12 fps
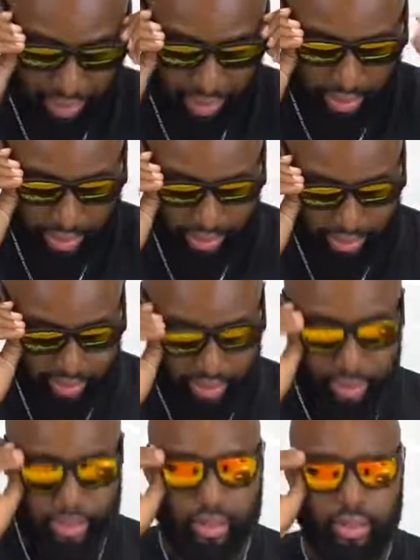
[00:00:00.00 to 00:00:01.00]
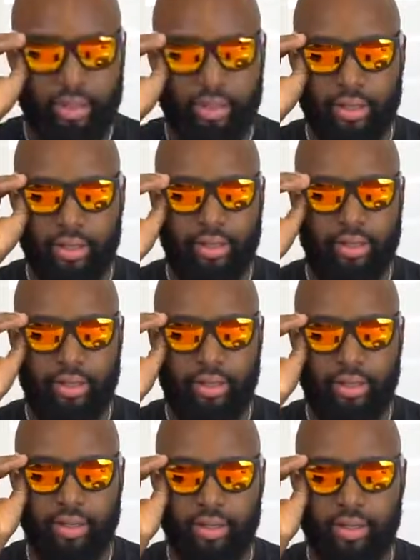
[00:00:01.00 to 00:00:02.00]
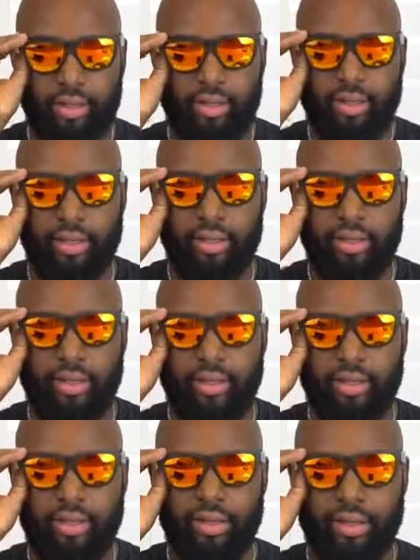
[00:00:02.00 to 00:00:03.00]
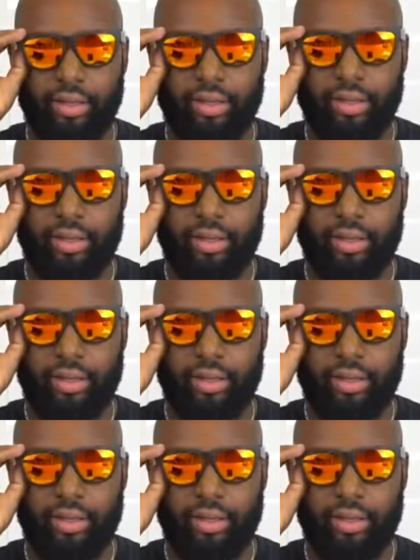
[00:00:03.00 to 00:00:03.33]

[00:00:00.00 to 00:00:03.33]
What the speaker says: (silence)